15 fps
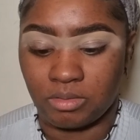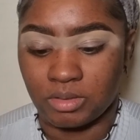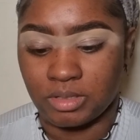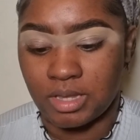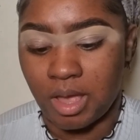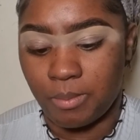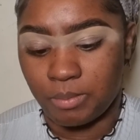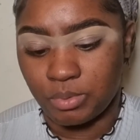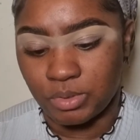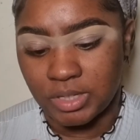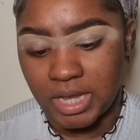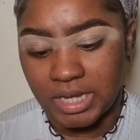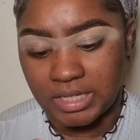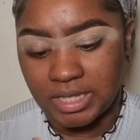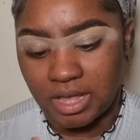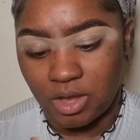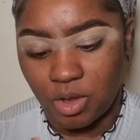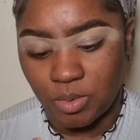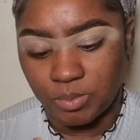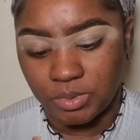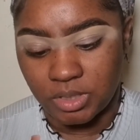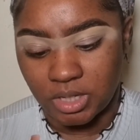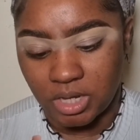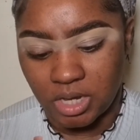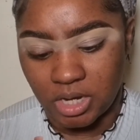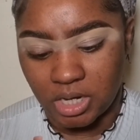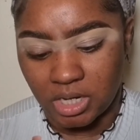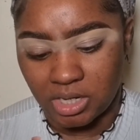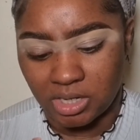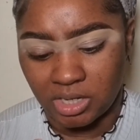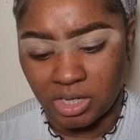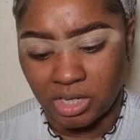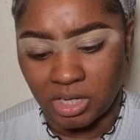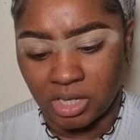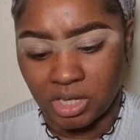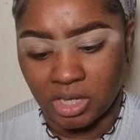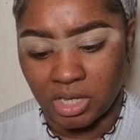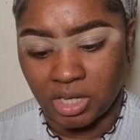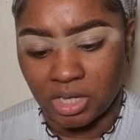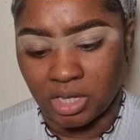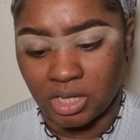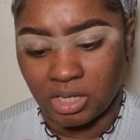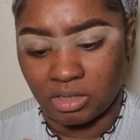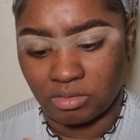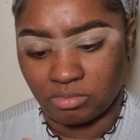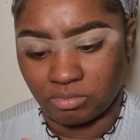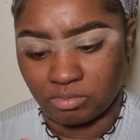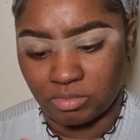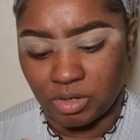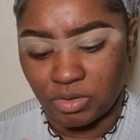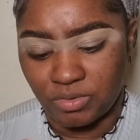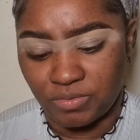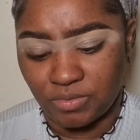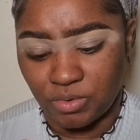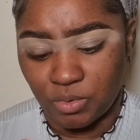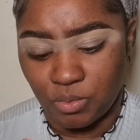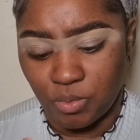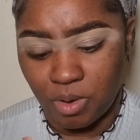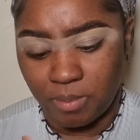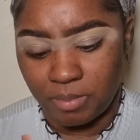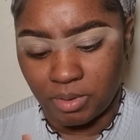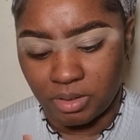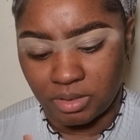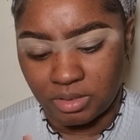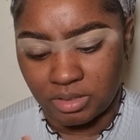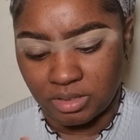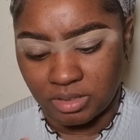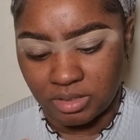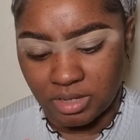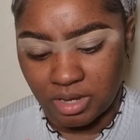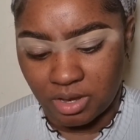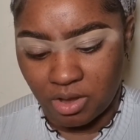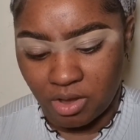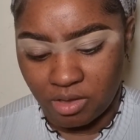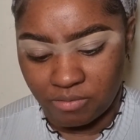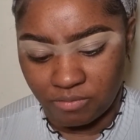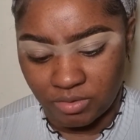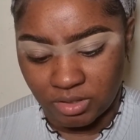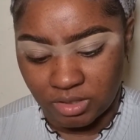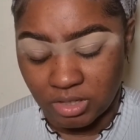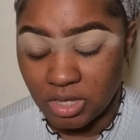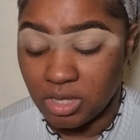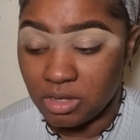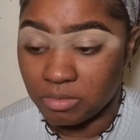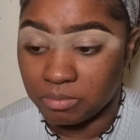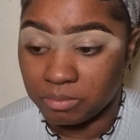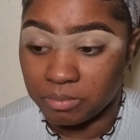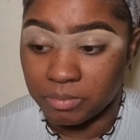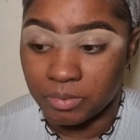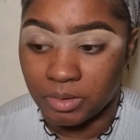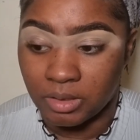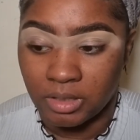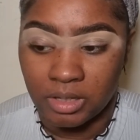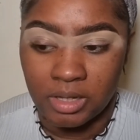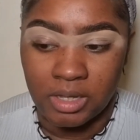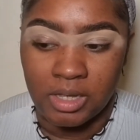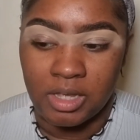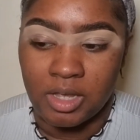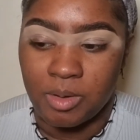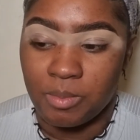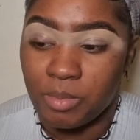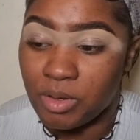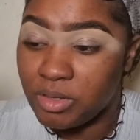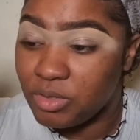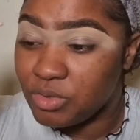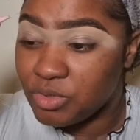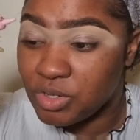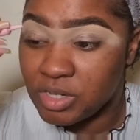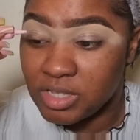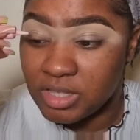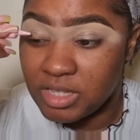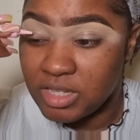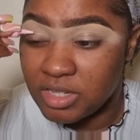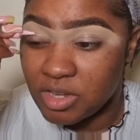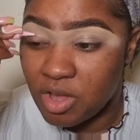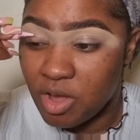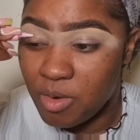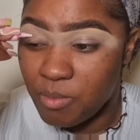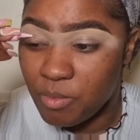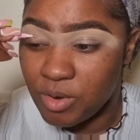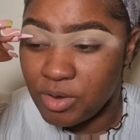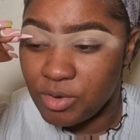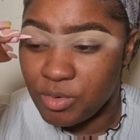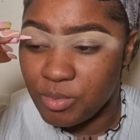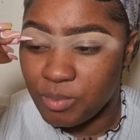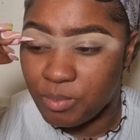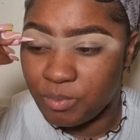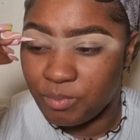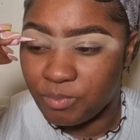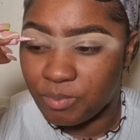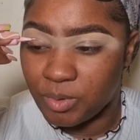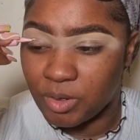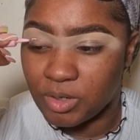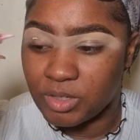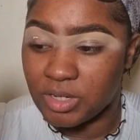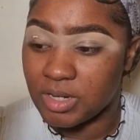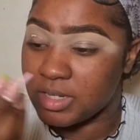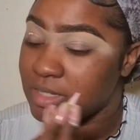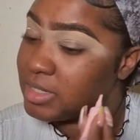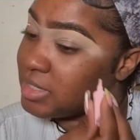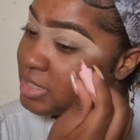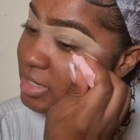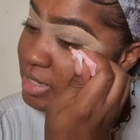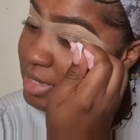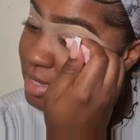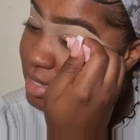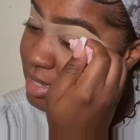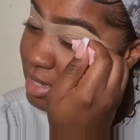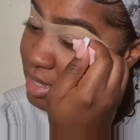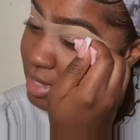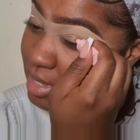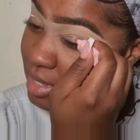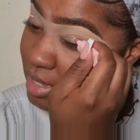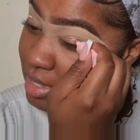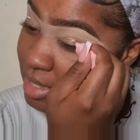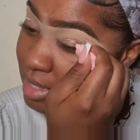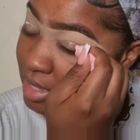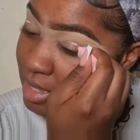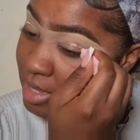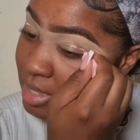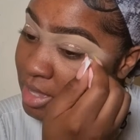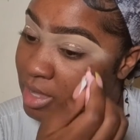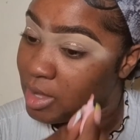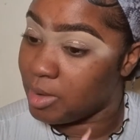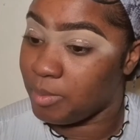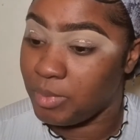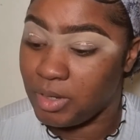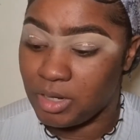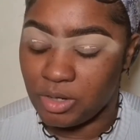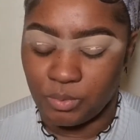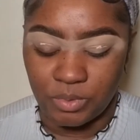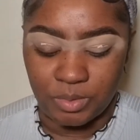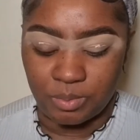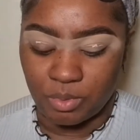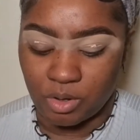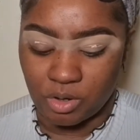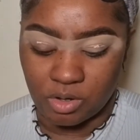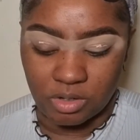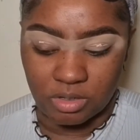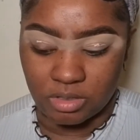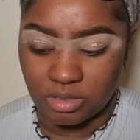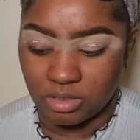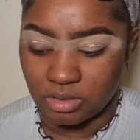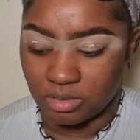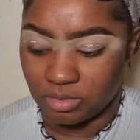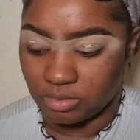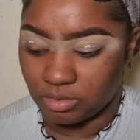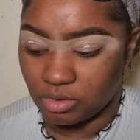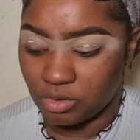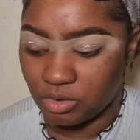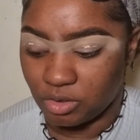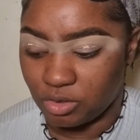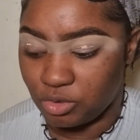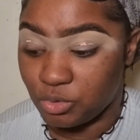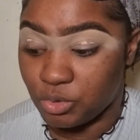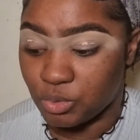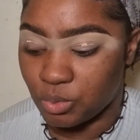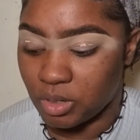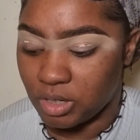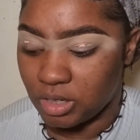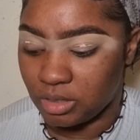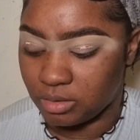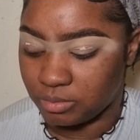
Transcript: sample size that comes in, I don't even know what mini this is, I can't even see. But usually these come when you purchase a P.louise product, usually.